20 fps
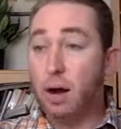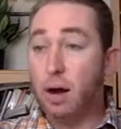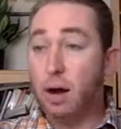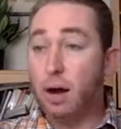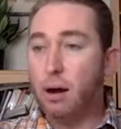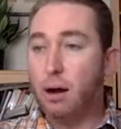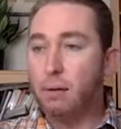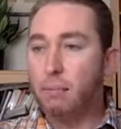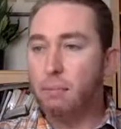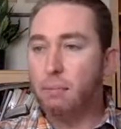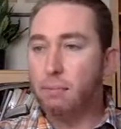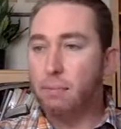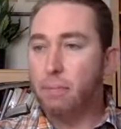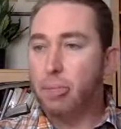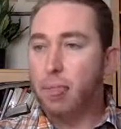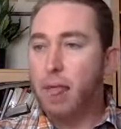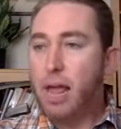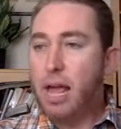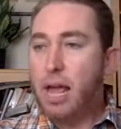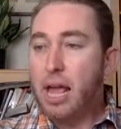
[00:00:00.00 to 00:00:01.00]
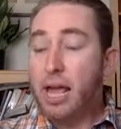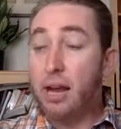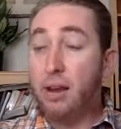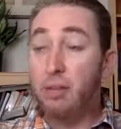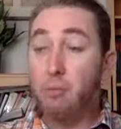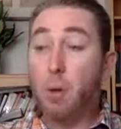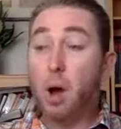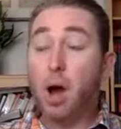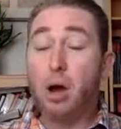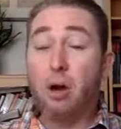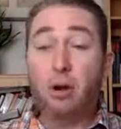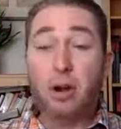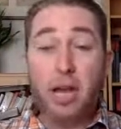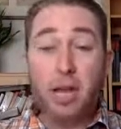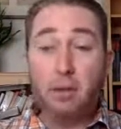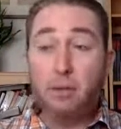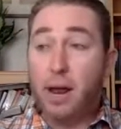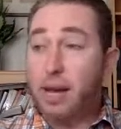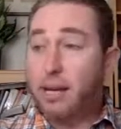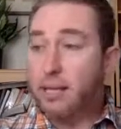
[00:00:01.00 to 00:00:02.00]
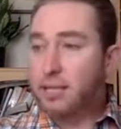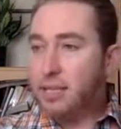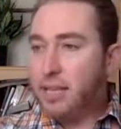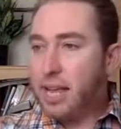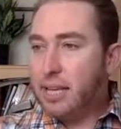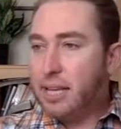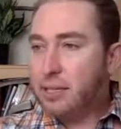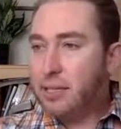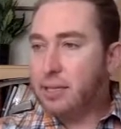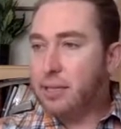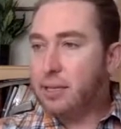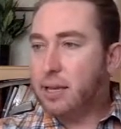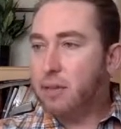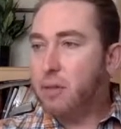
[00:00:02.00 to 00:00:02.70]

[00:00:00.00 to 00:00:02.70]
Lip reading: the modern day United States